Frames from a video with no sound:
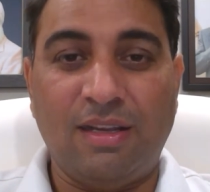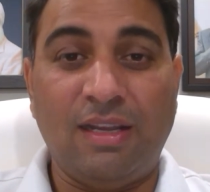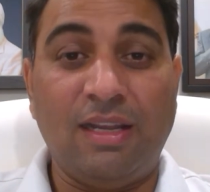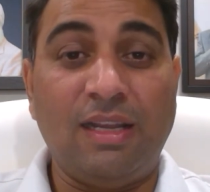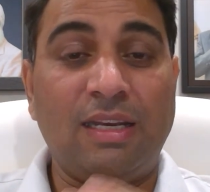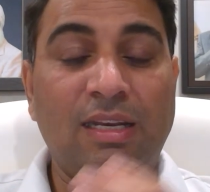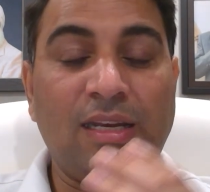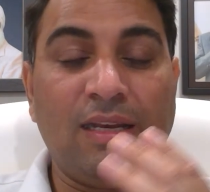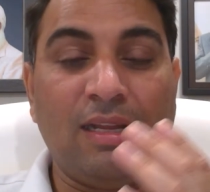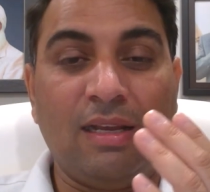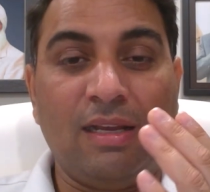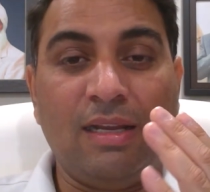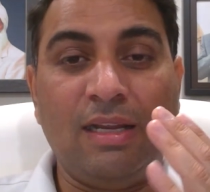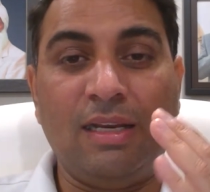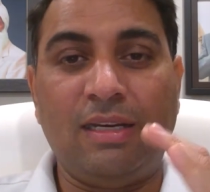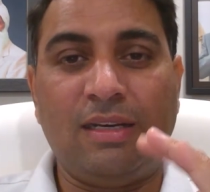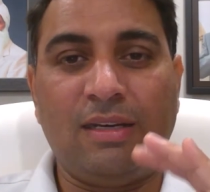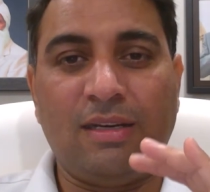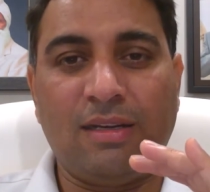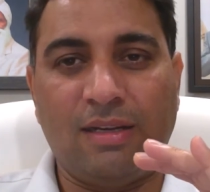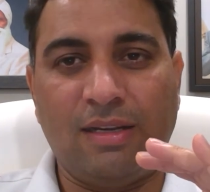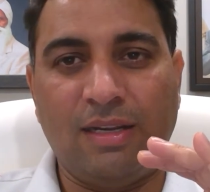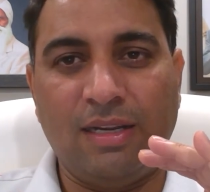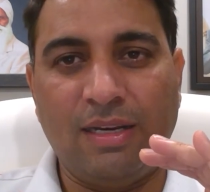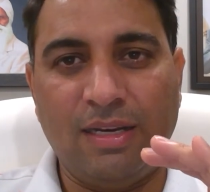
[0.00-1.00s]

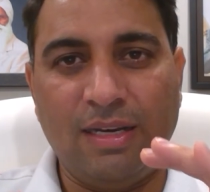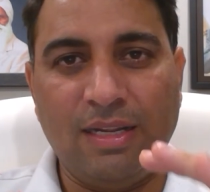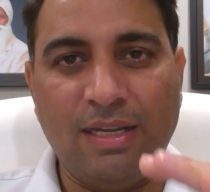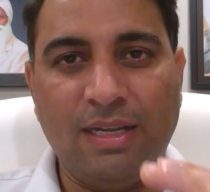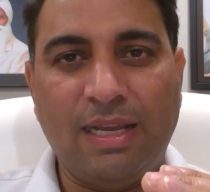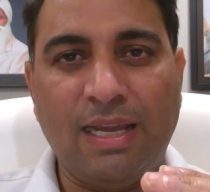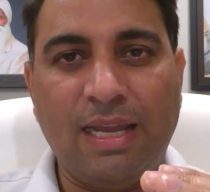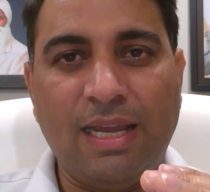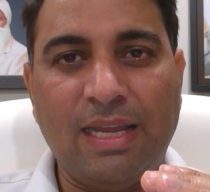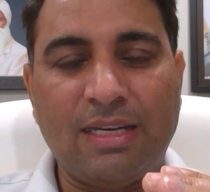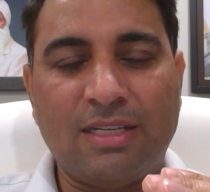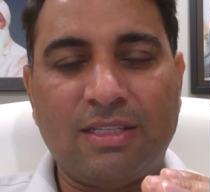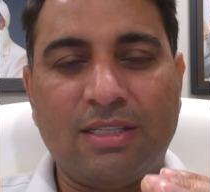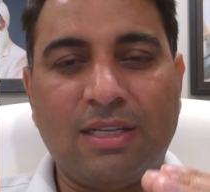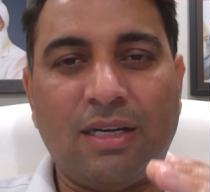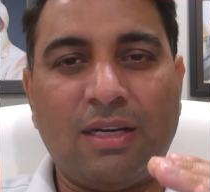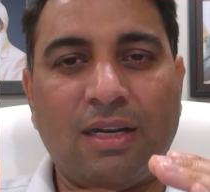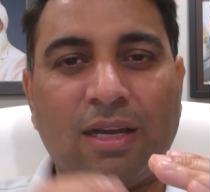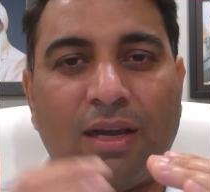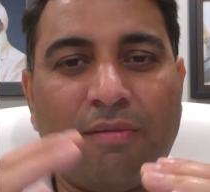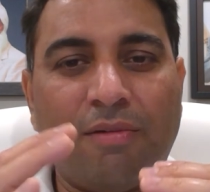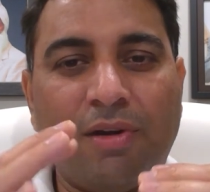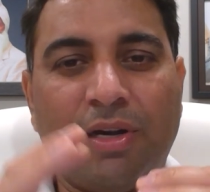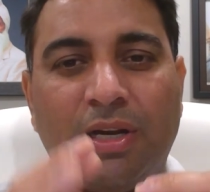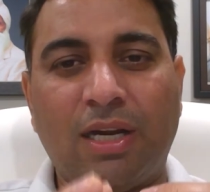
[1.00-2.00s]
It indicates that
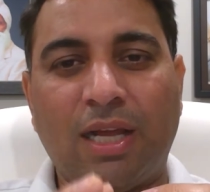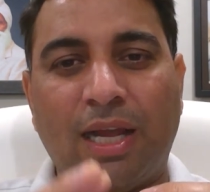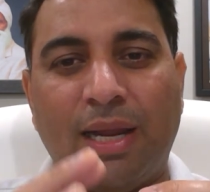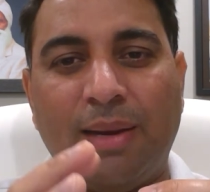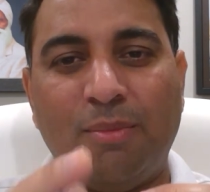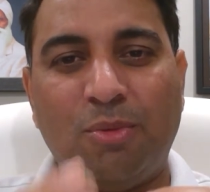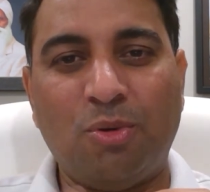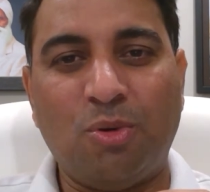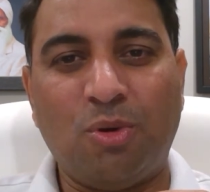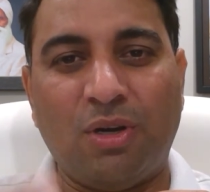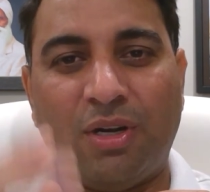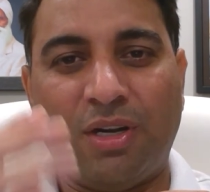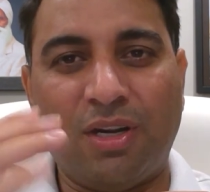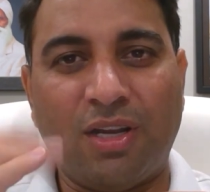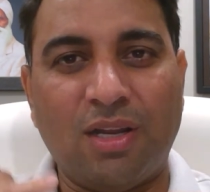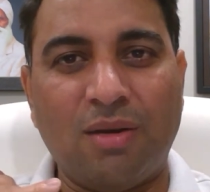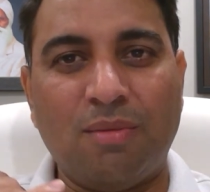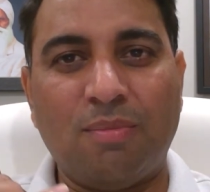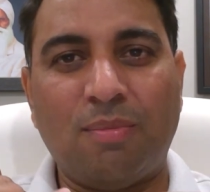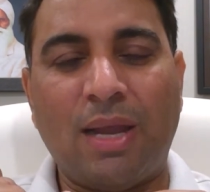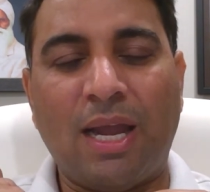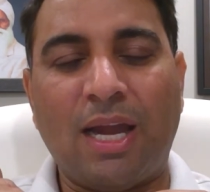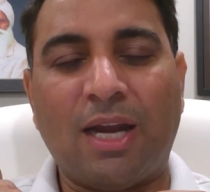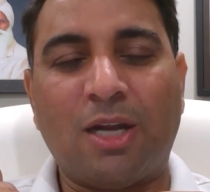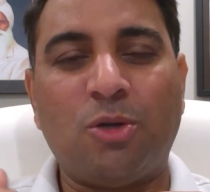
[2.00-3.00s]
our time to
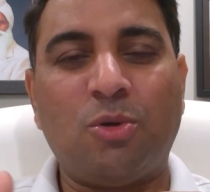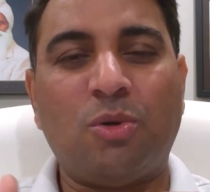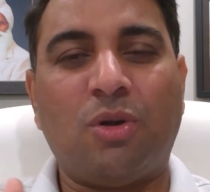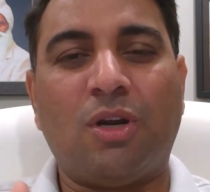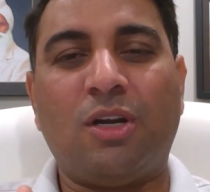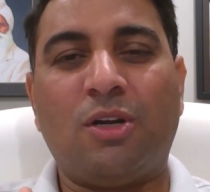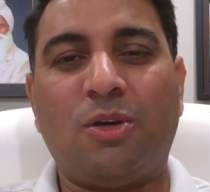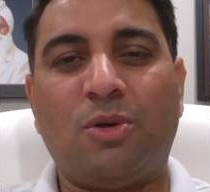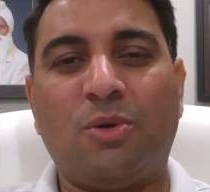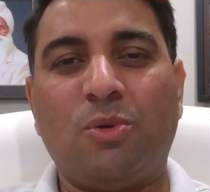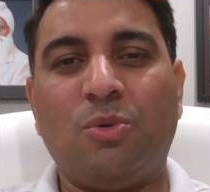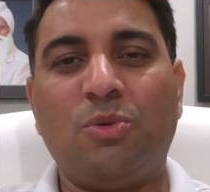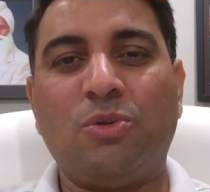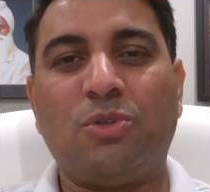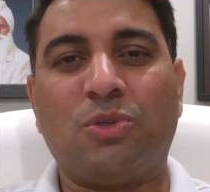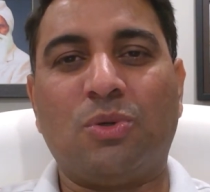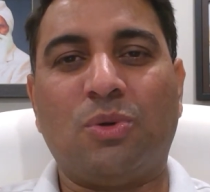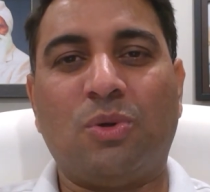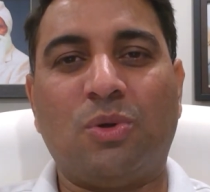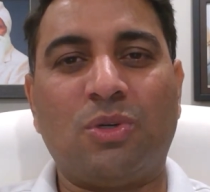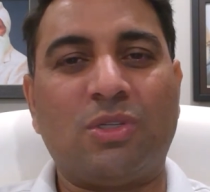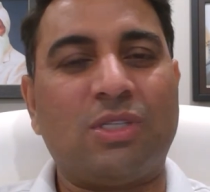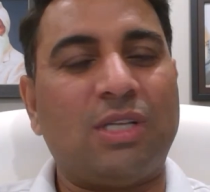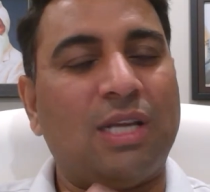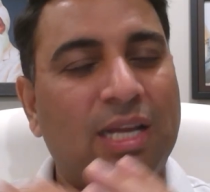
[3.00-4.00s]
return back to our true
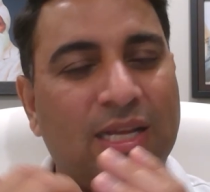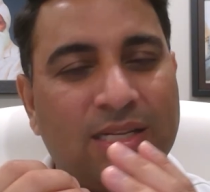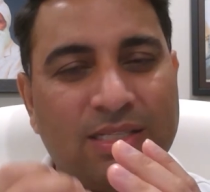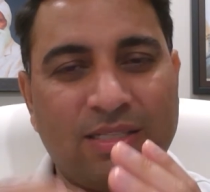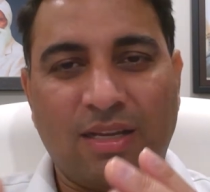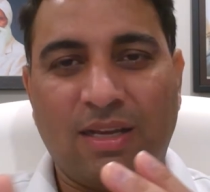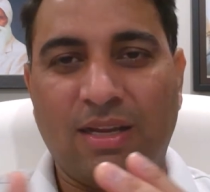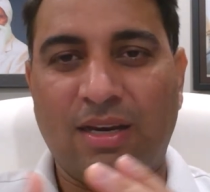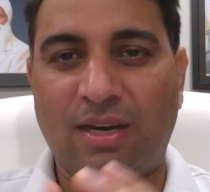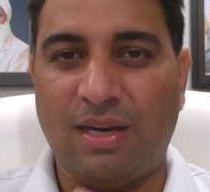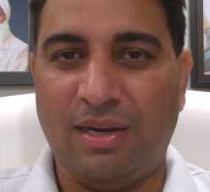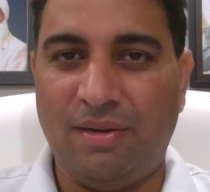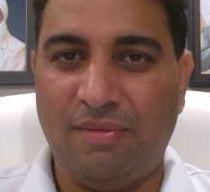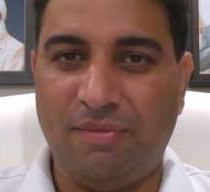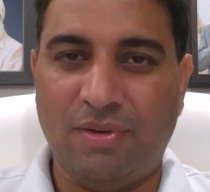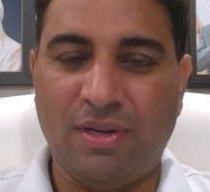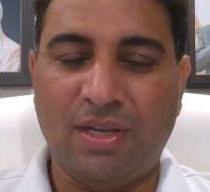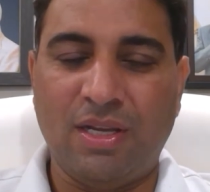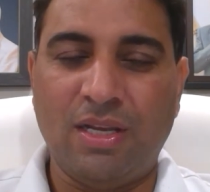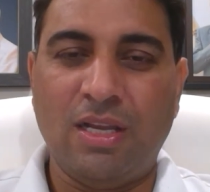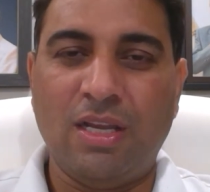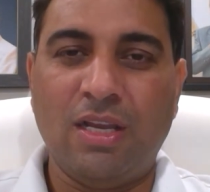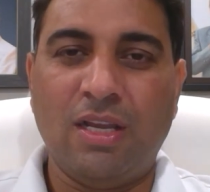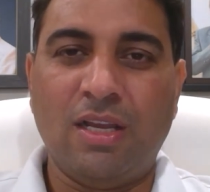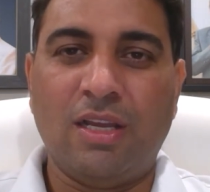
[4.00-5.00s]
source has arrived,
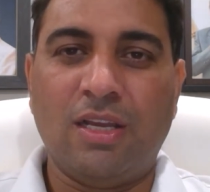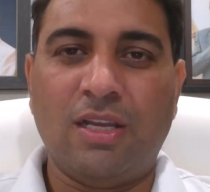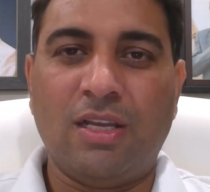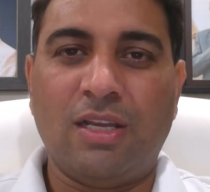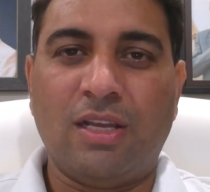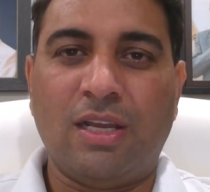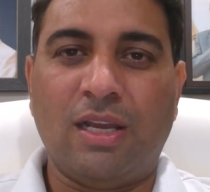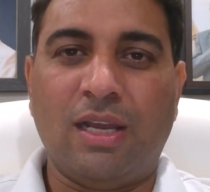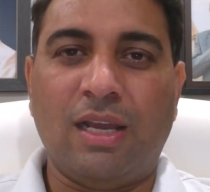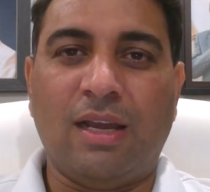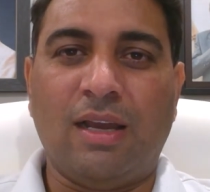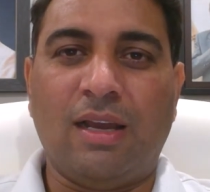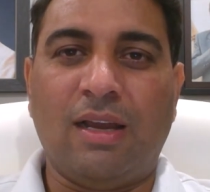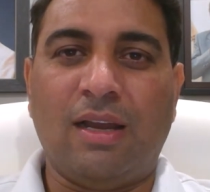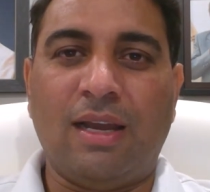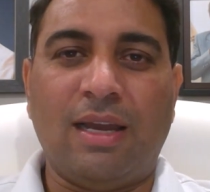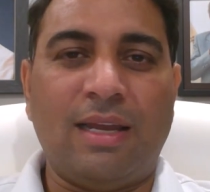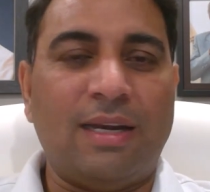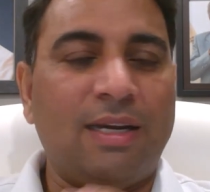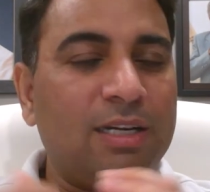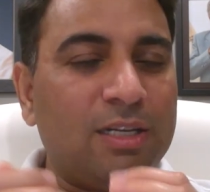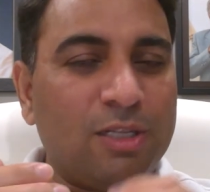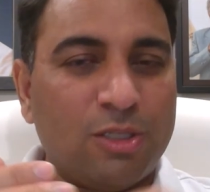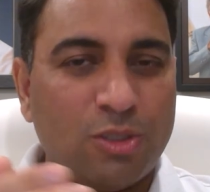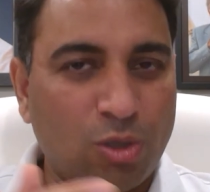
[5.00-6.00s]

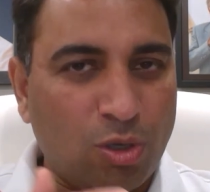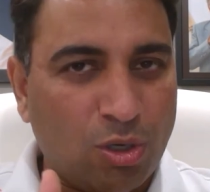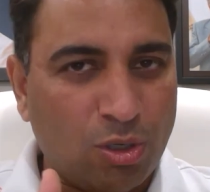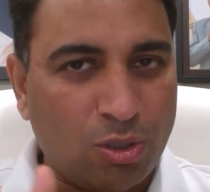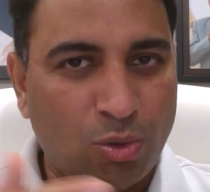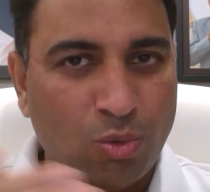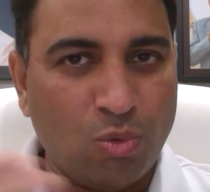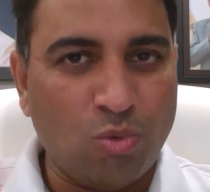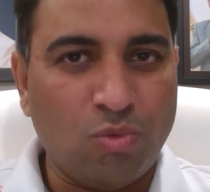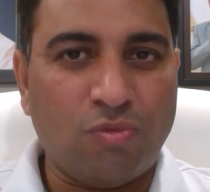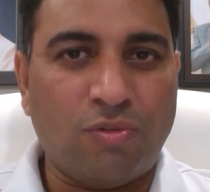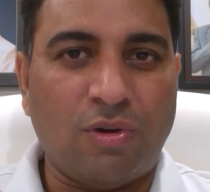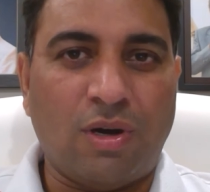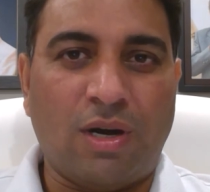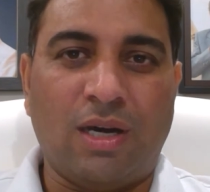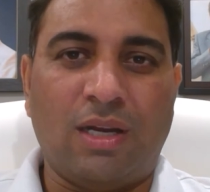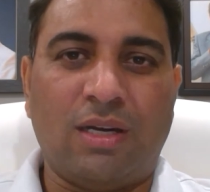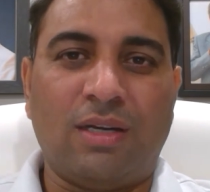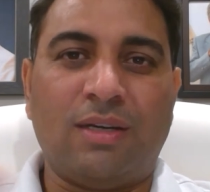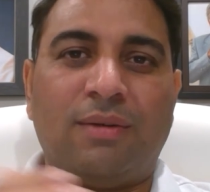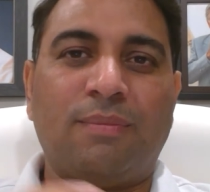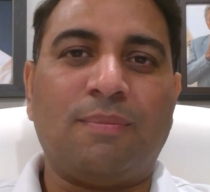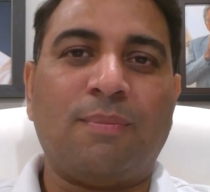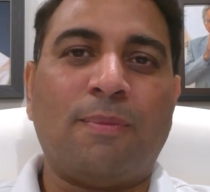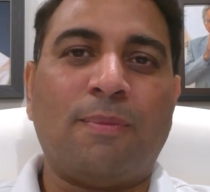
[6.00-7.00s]
and it is not too far.